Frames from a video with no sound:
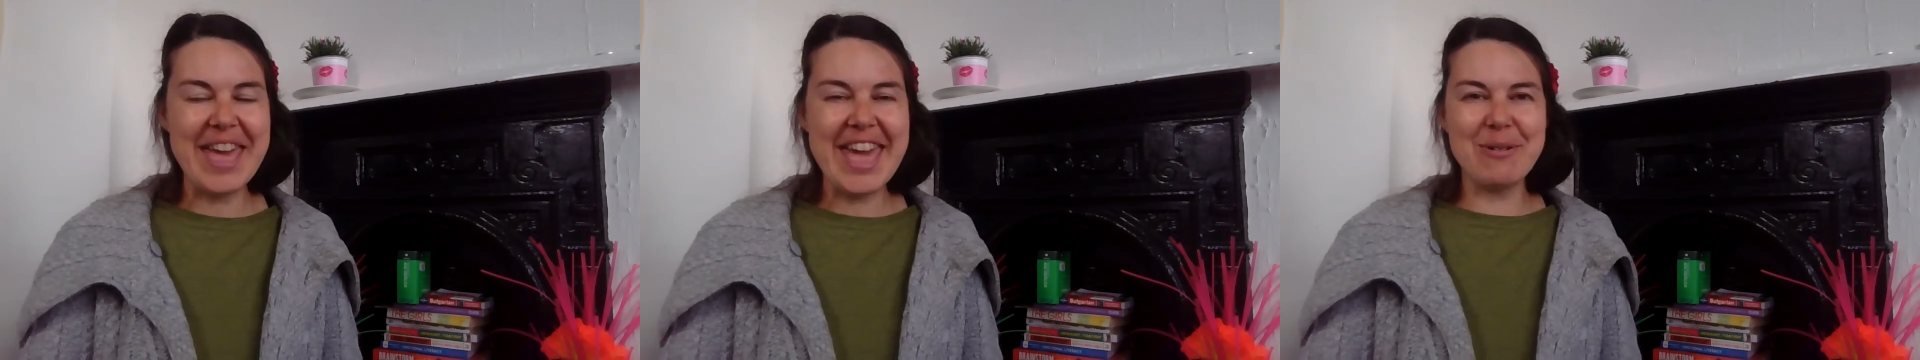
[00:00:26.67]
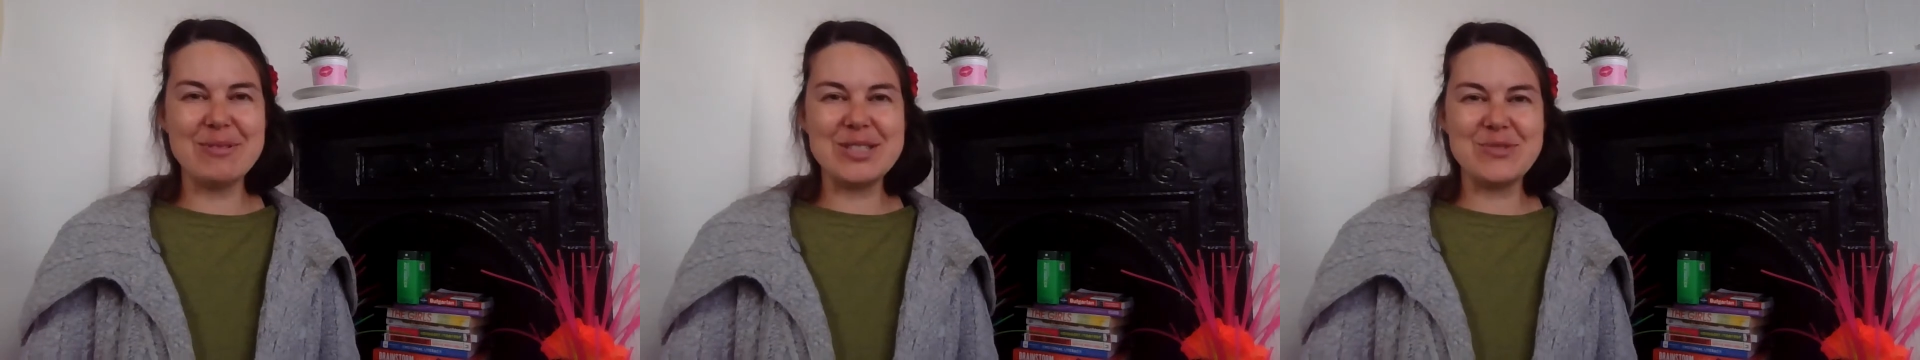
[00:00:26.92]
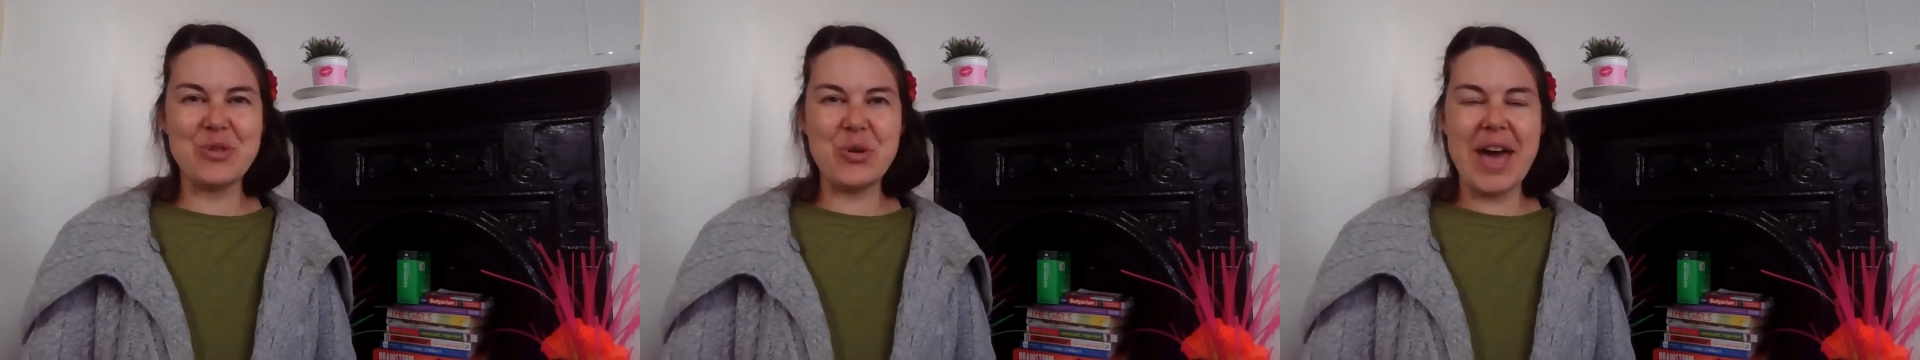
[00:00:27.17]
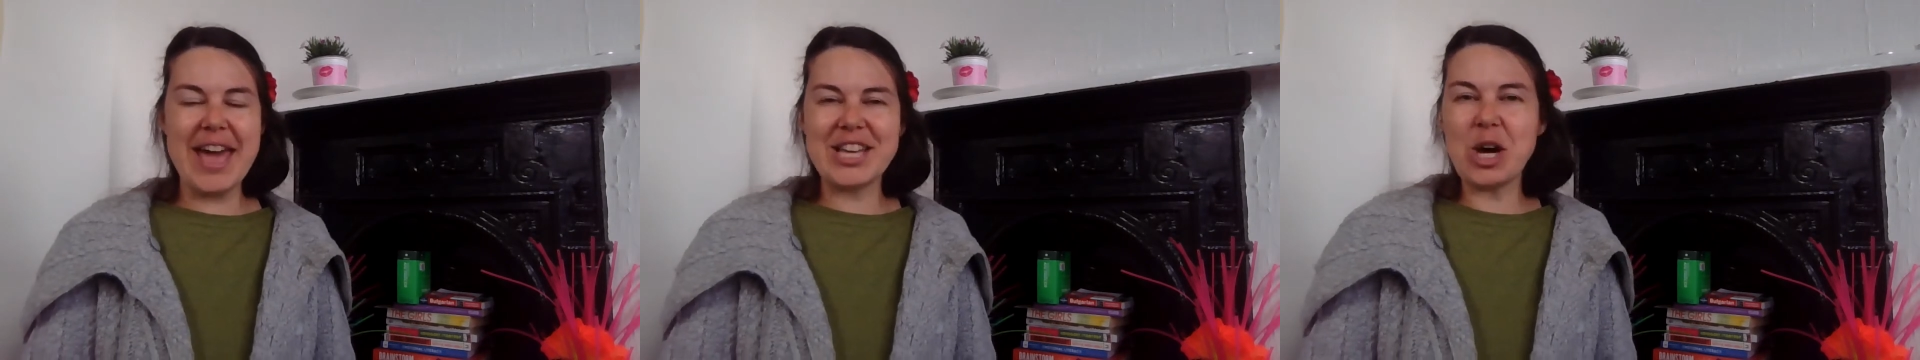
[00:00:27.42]
It was
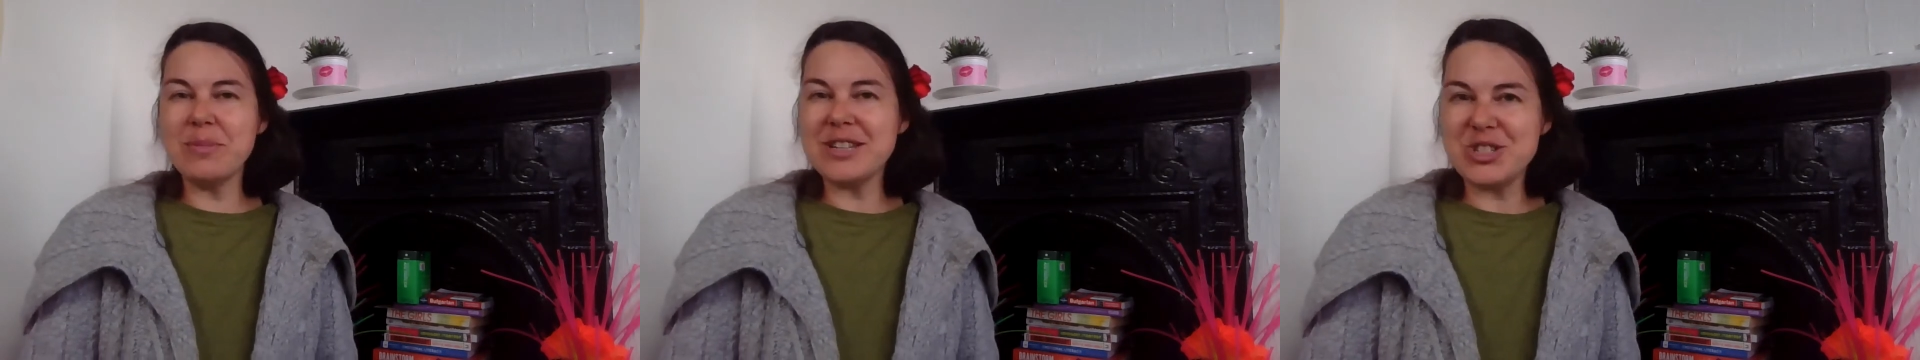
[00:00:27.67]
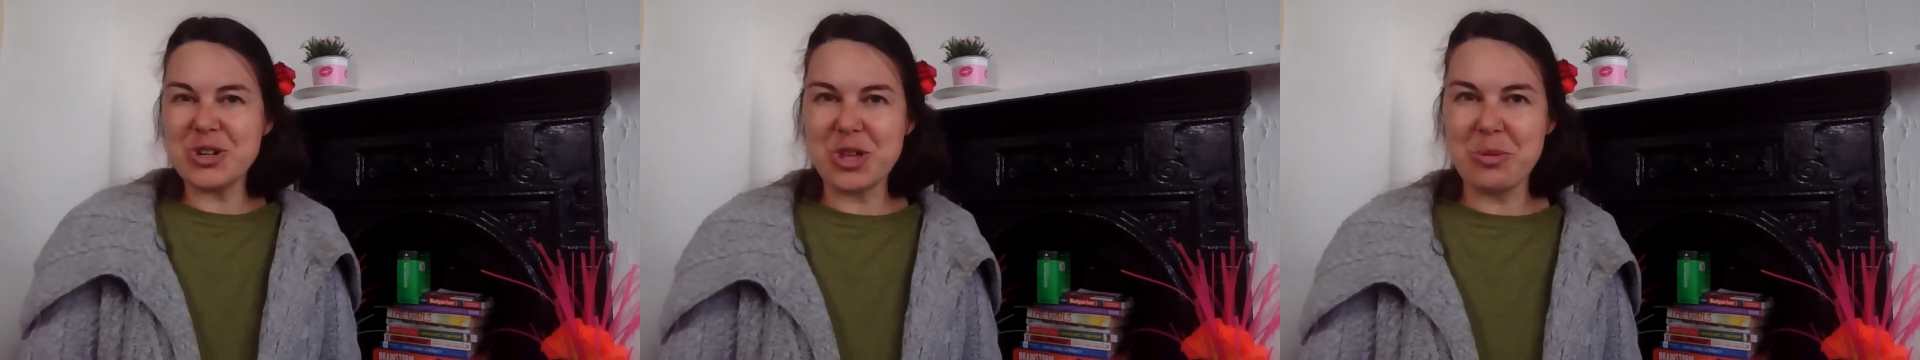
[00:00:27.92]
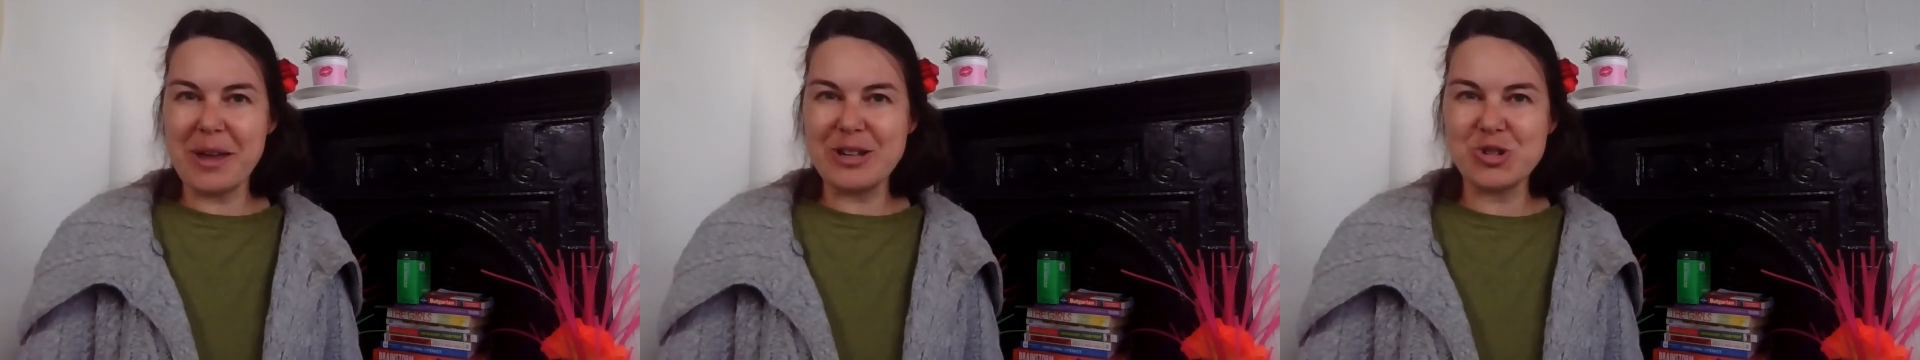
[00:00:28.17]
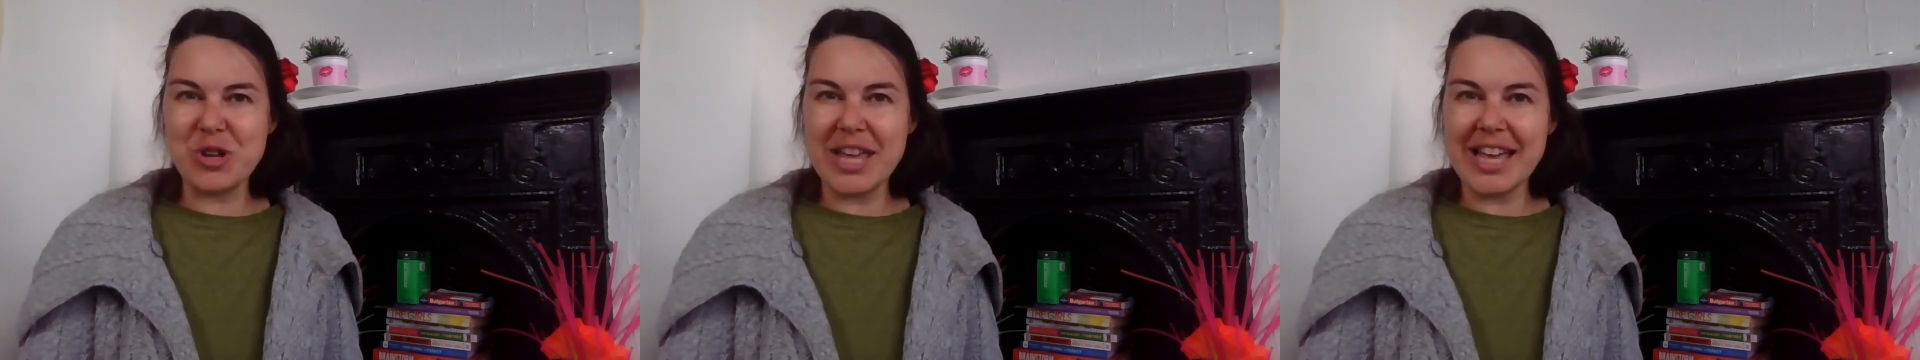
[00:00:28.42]
for a comedy
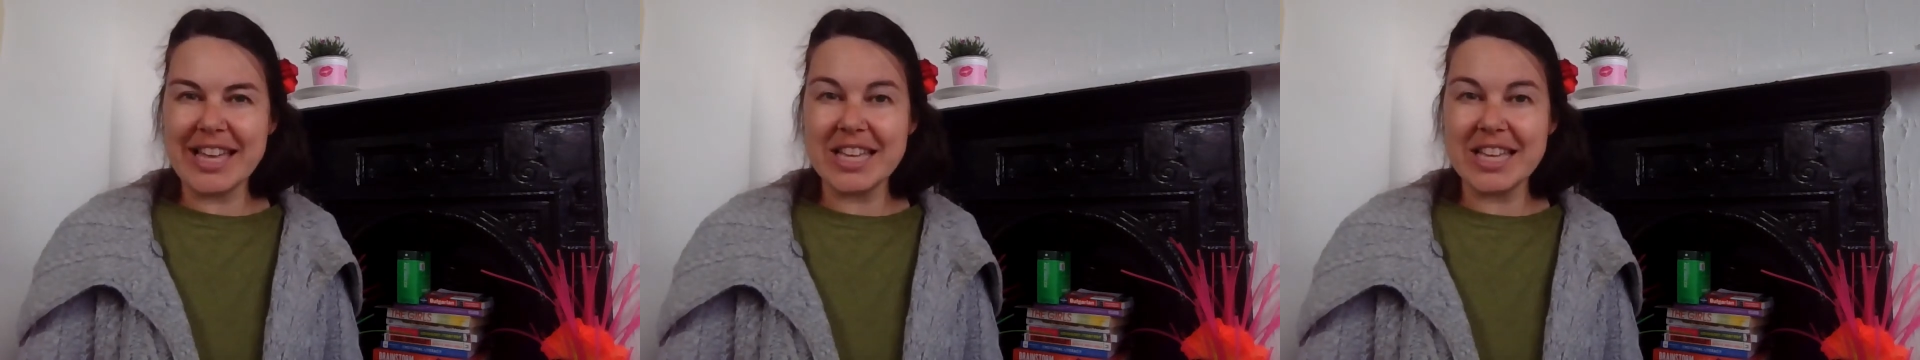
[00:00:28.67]
documentary,